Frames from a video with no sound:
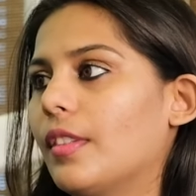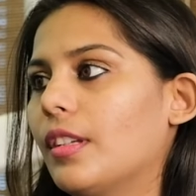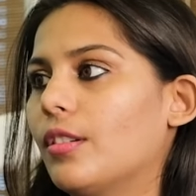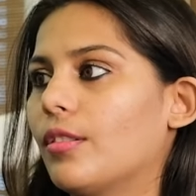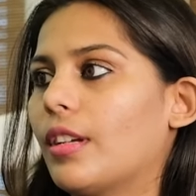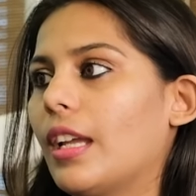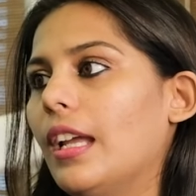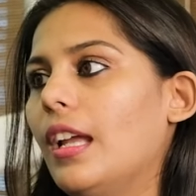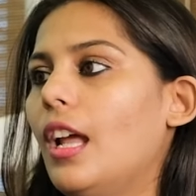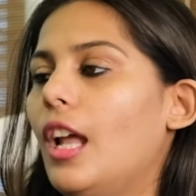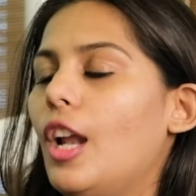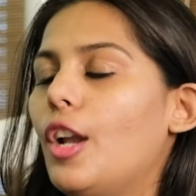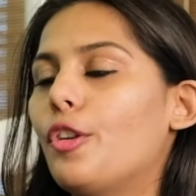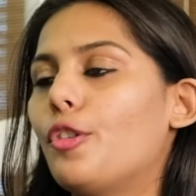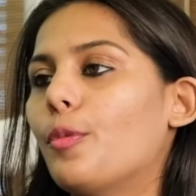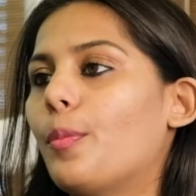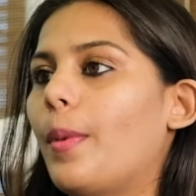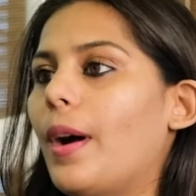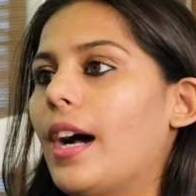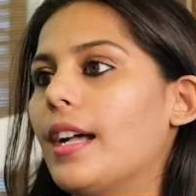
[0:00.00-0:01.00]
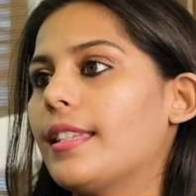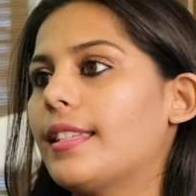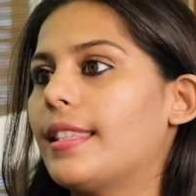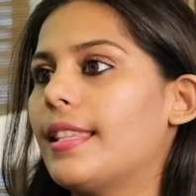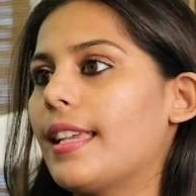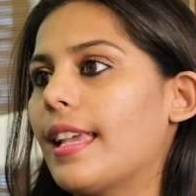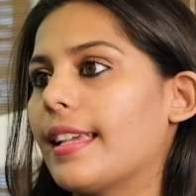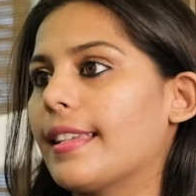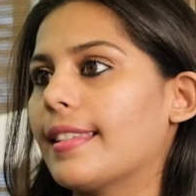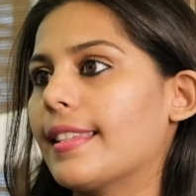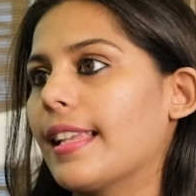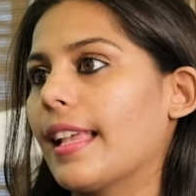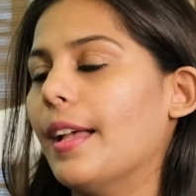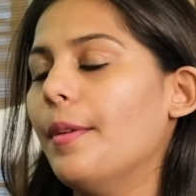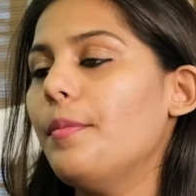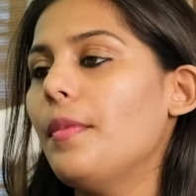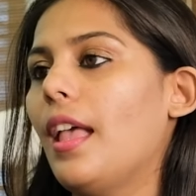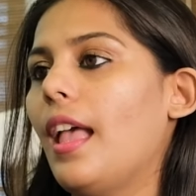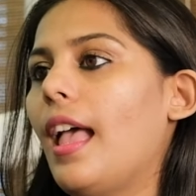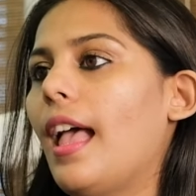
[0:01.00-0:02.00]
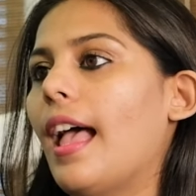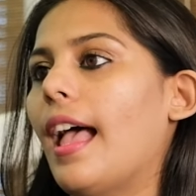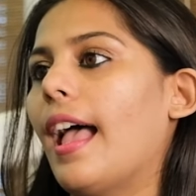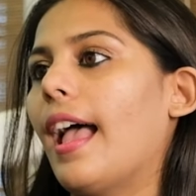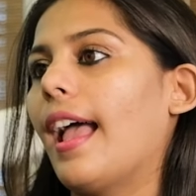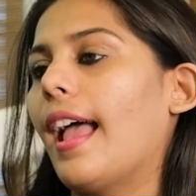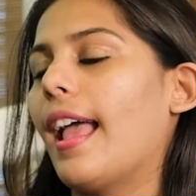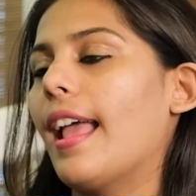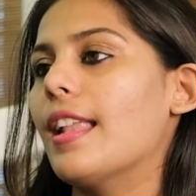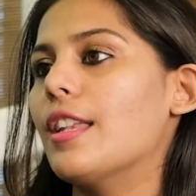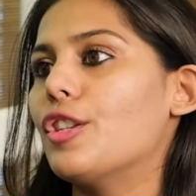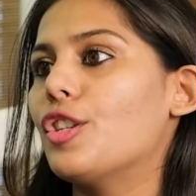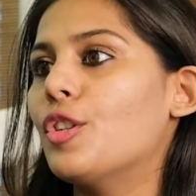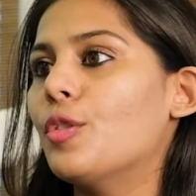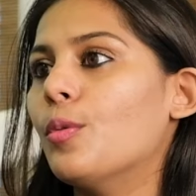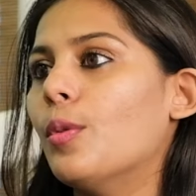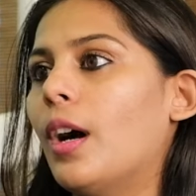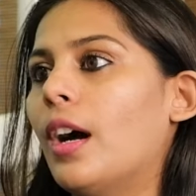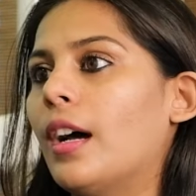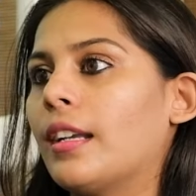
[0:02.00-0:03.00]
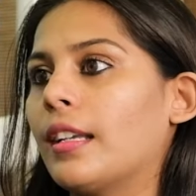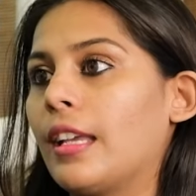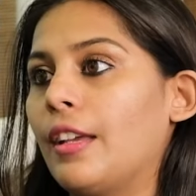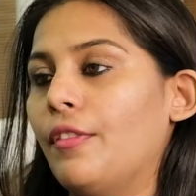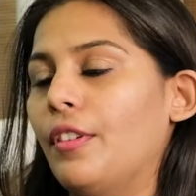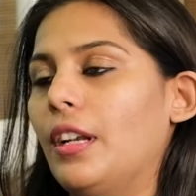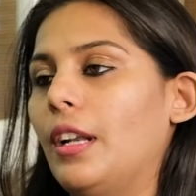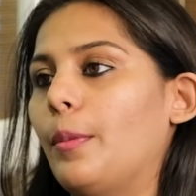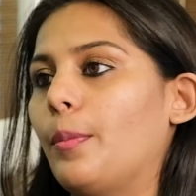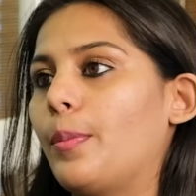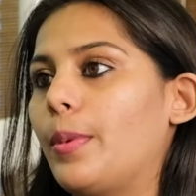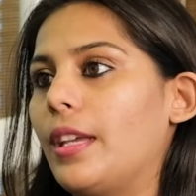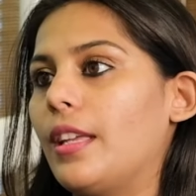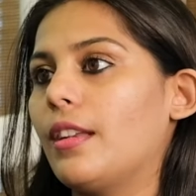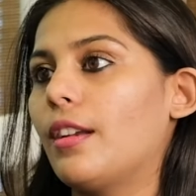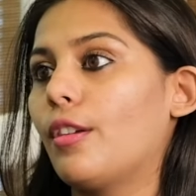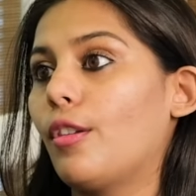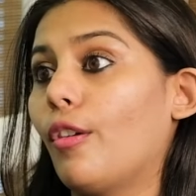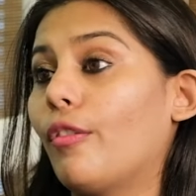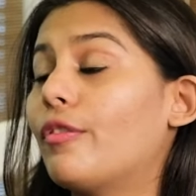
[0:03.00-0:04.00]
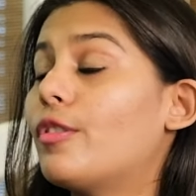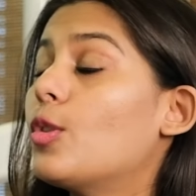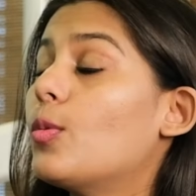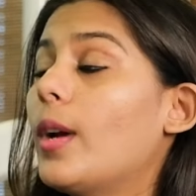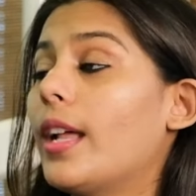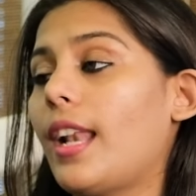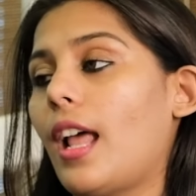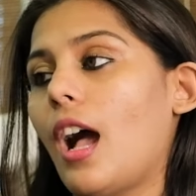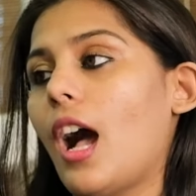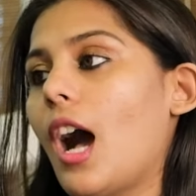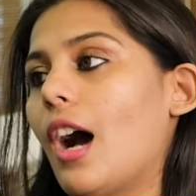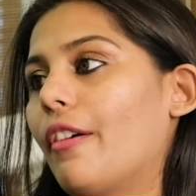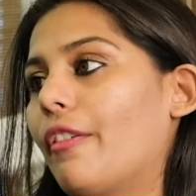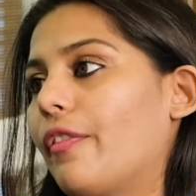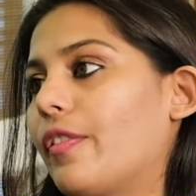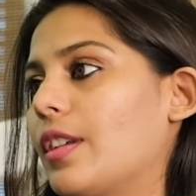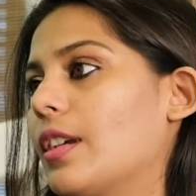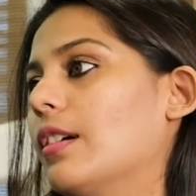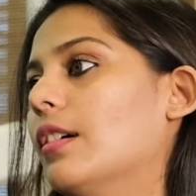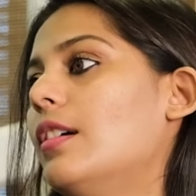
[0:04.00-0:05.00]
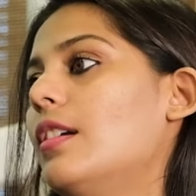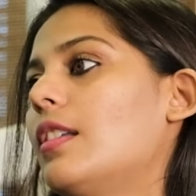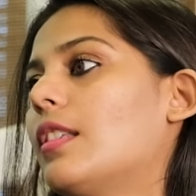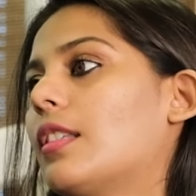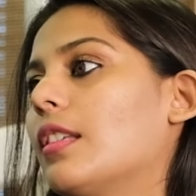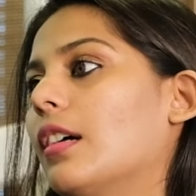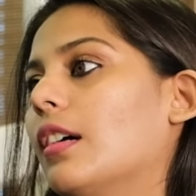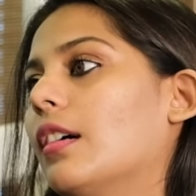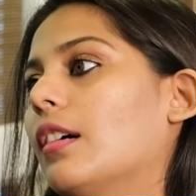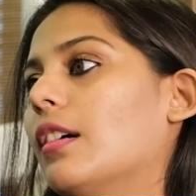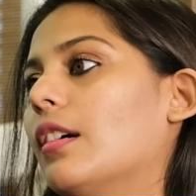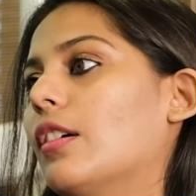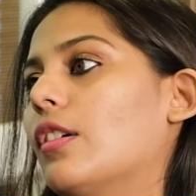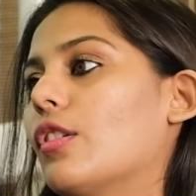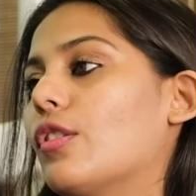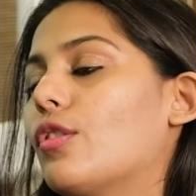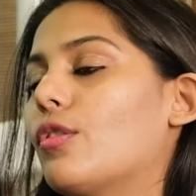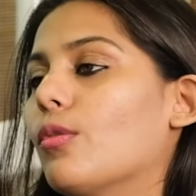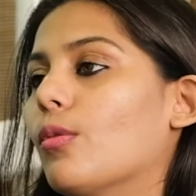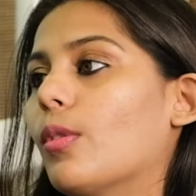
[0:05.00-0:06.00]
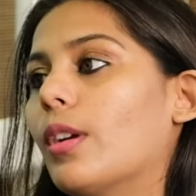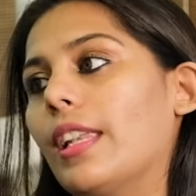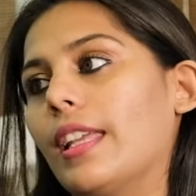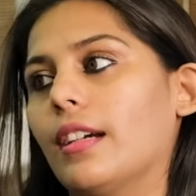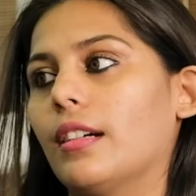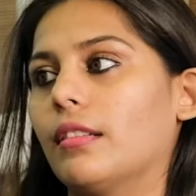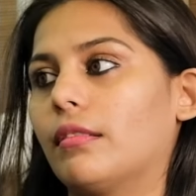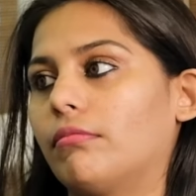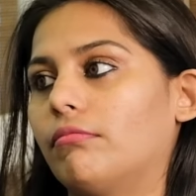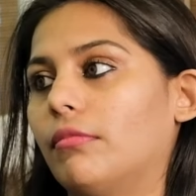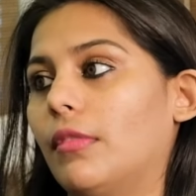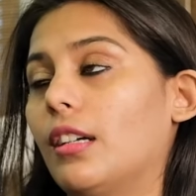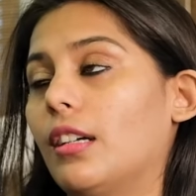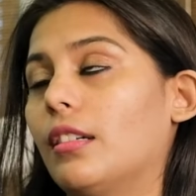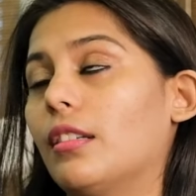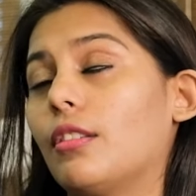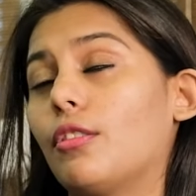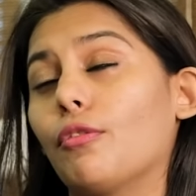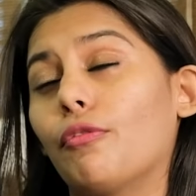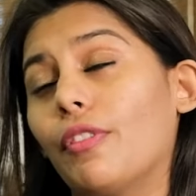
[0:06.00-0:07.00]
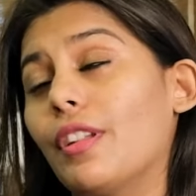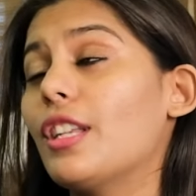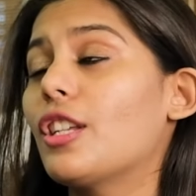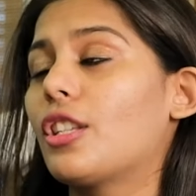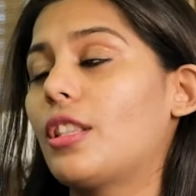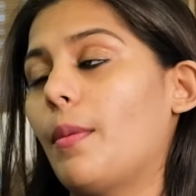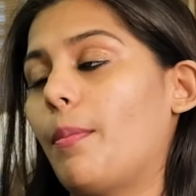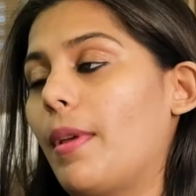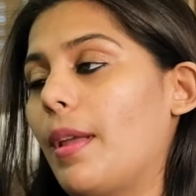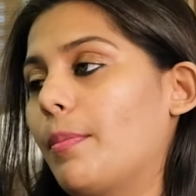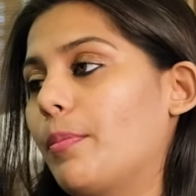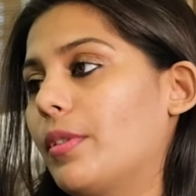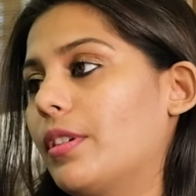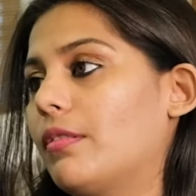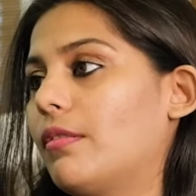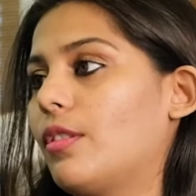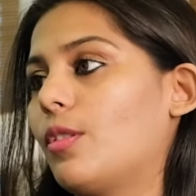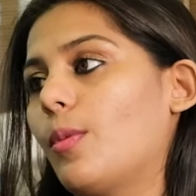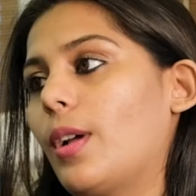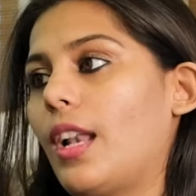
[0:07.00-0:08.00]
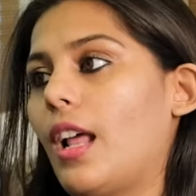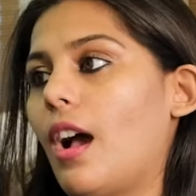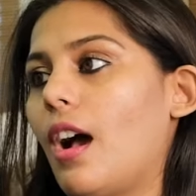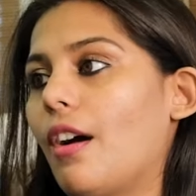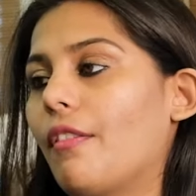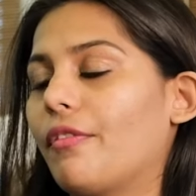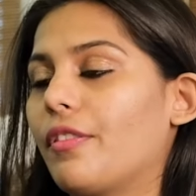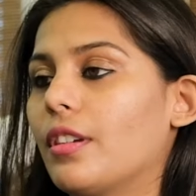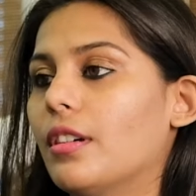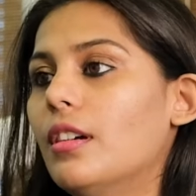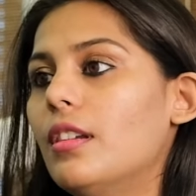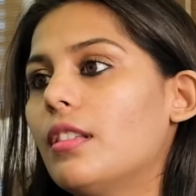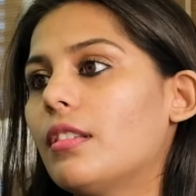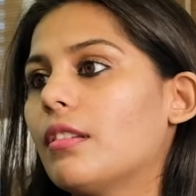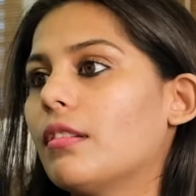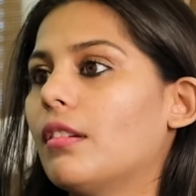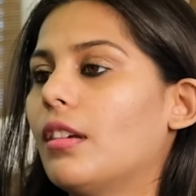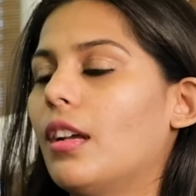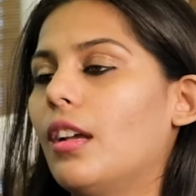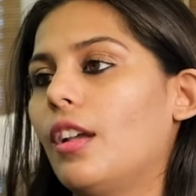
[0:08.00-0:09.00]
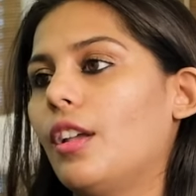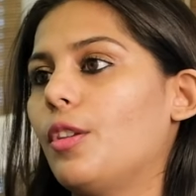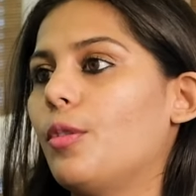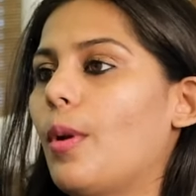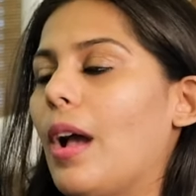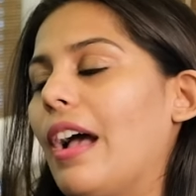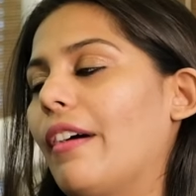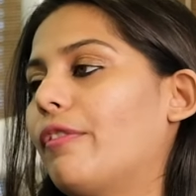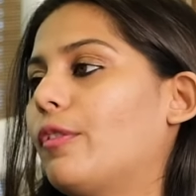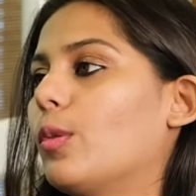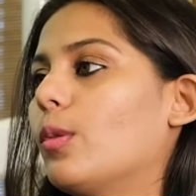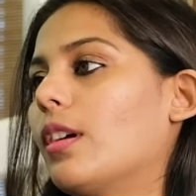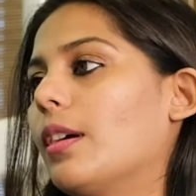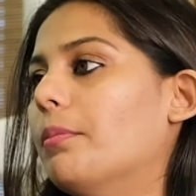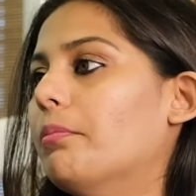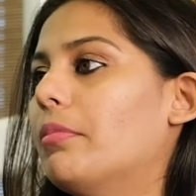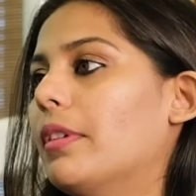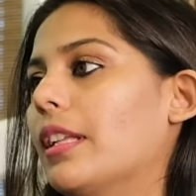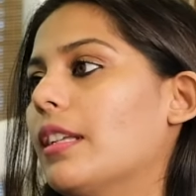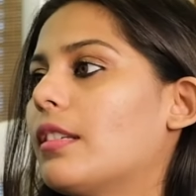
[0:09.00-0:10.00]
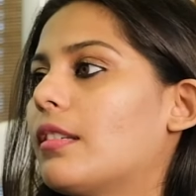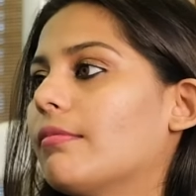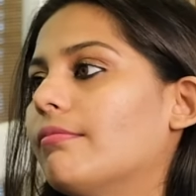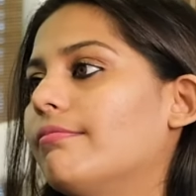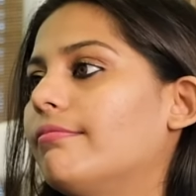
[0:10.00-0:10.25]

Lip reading: Okay, to pass the exam, and you are given a period of 2.5 years to clear, to finish the paper. 2.5 years you have to complete.